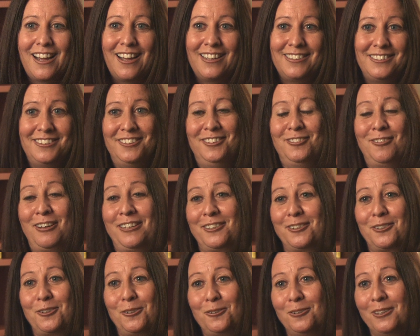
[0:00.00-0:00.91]
I just drank
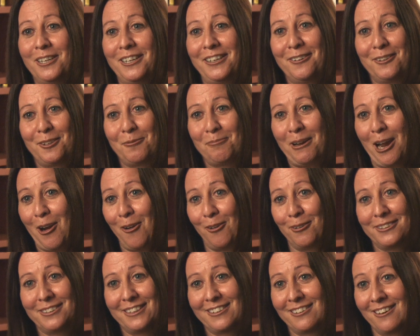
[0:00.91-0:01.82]
the Kool-Aid on the power
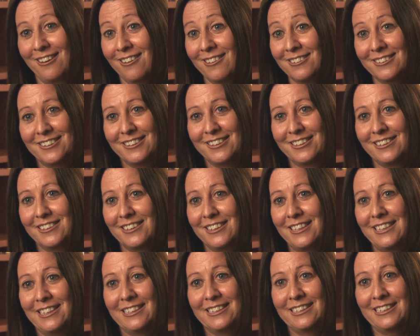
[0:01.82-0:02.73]
of technology
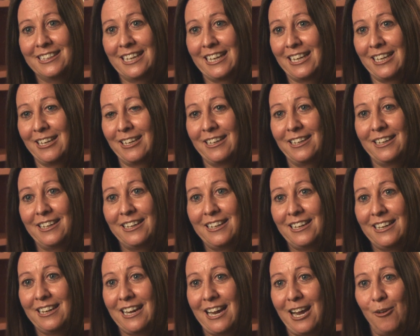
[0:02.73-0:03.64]
and
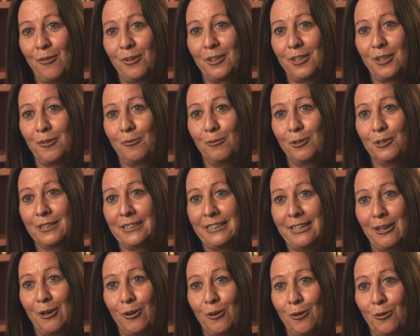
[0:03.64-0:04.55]
how it can really
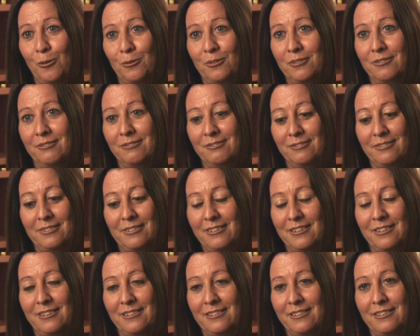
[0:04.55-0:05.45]
narrow
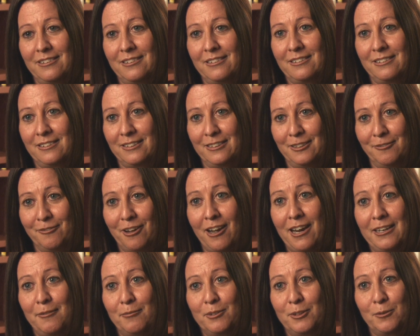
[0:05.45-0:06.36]
the
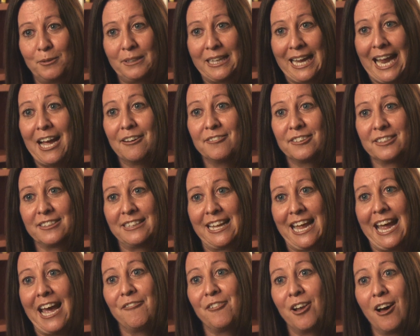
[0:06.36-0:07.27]
divide between the haves and the
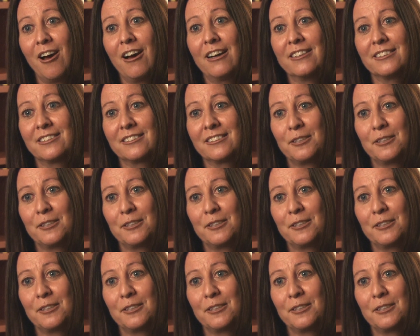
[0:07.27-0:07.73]
have-nots.